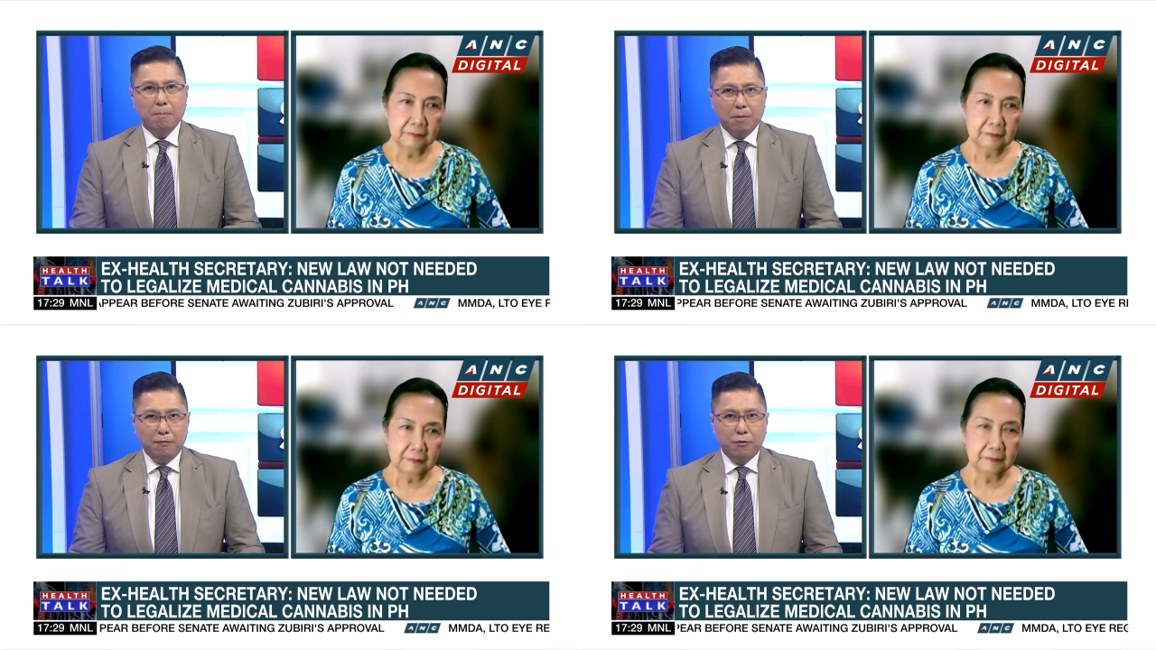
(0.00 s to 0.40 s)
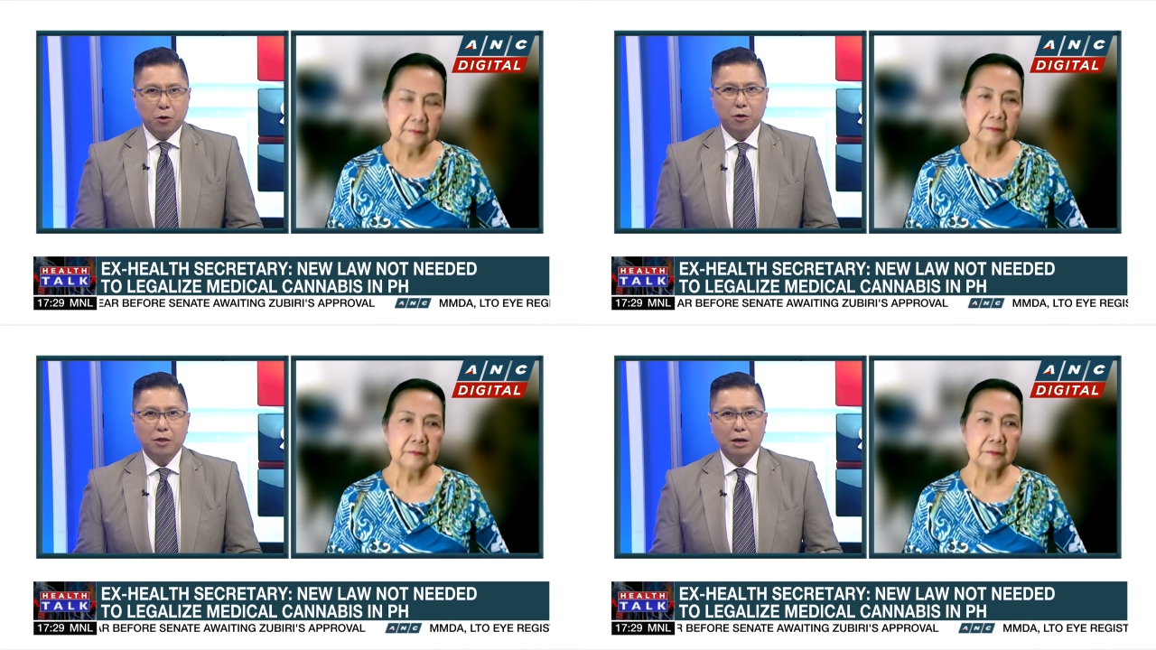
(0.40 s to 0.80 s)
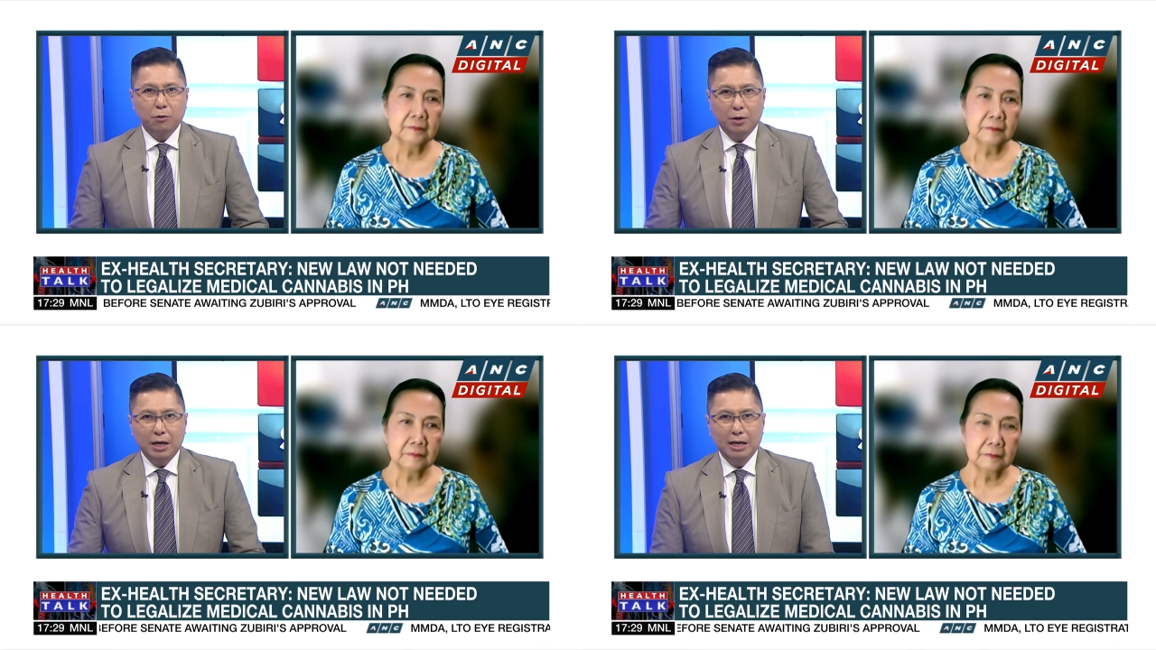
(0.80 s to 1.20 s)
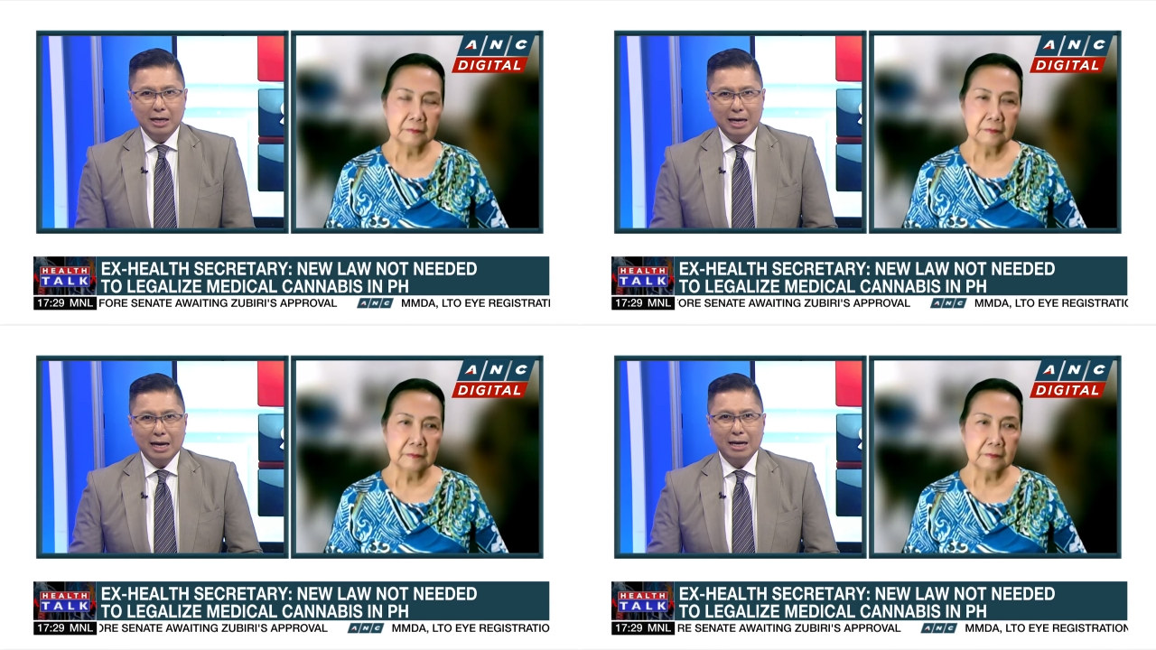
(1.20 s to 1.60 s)
Speaker 1: before they really
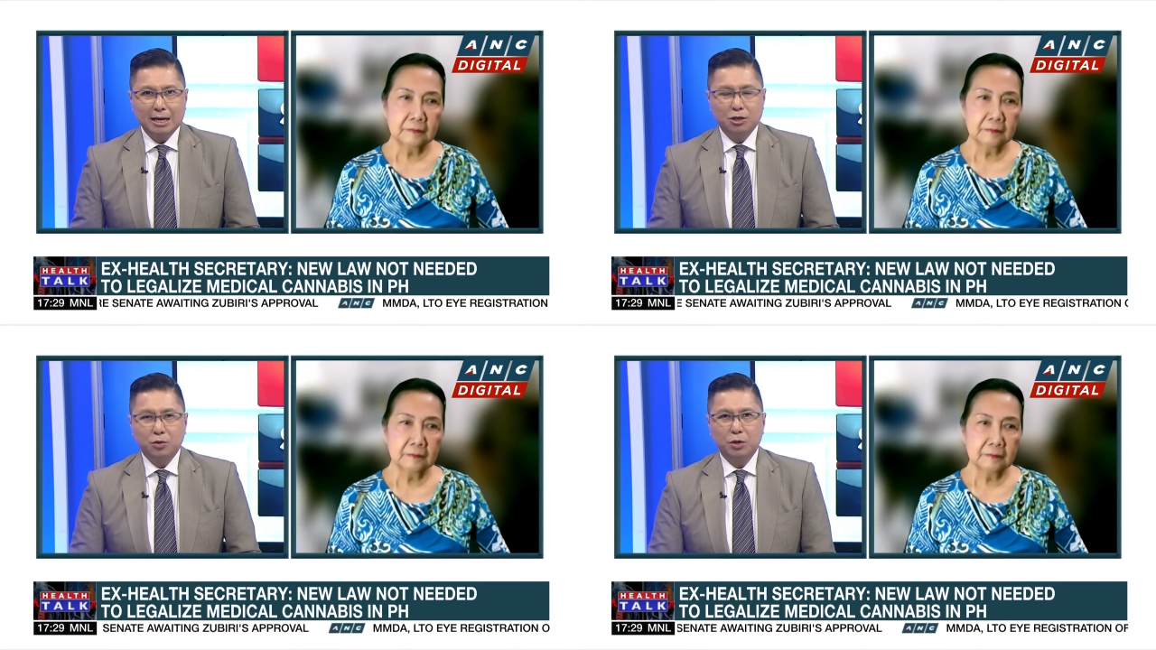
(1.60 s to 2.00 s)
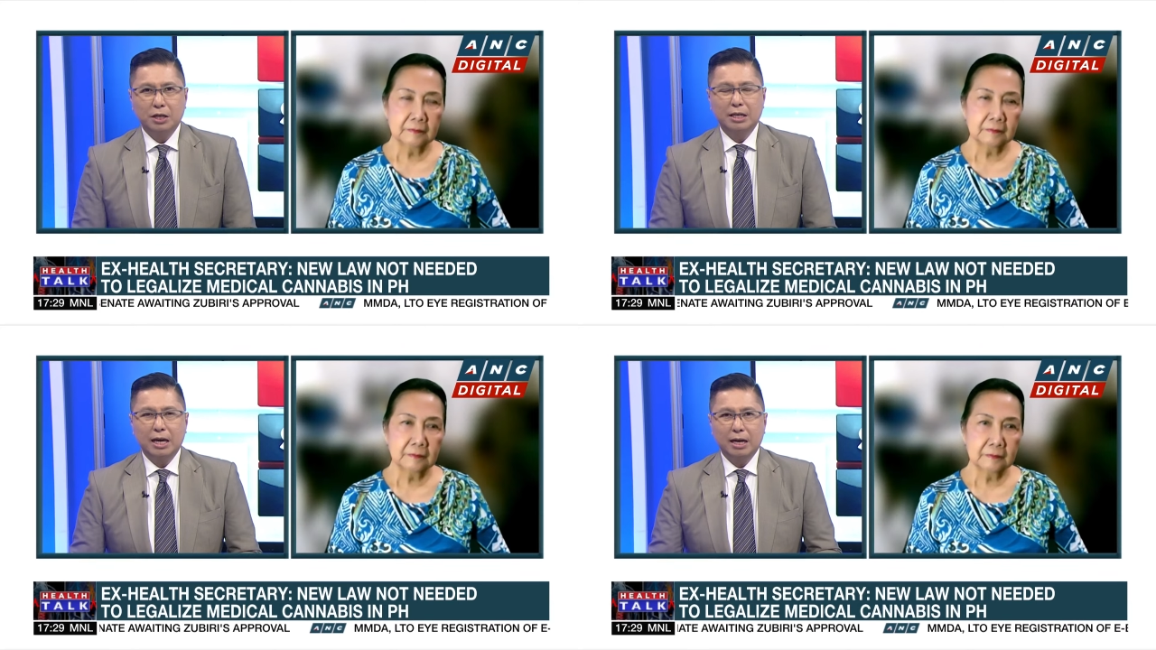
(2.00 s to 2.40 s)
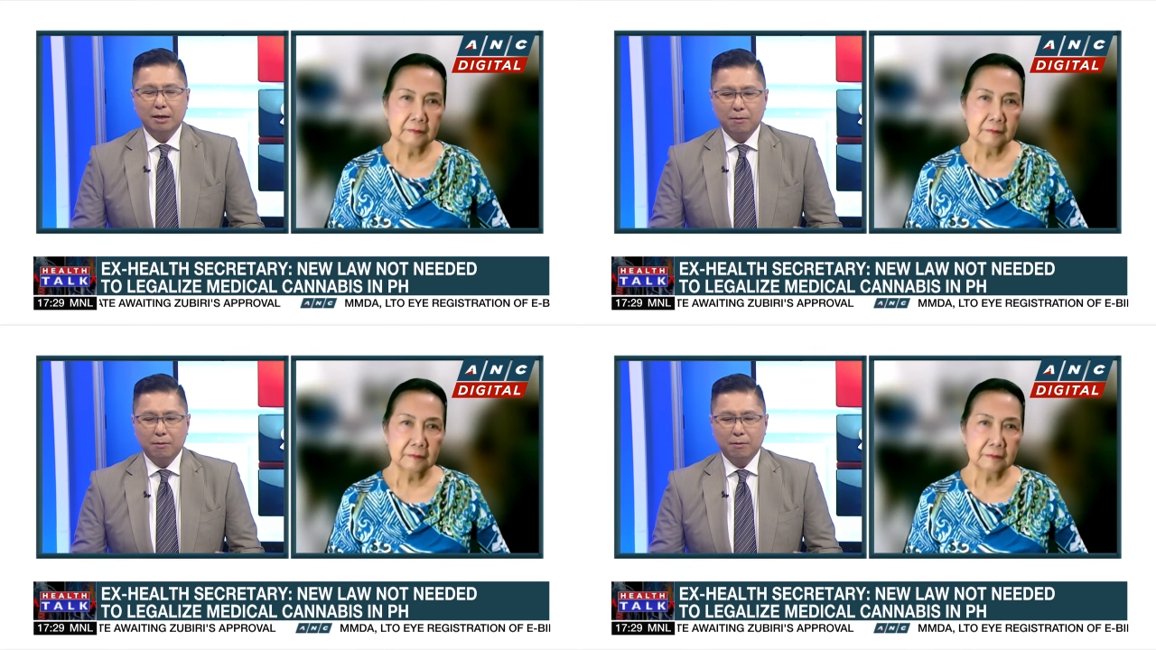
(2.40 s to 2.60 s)
get into it and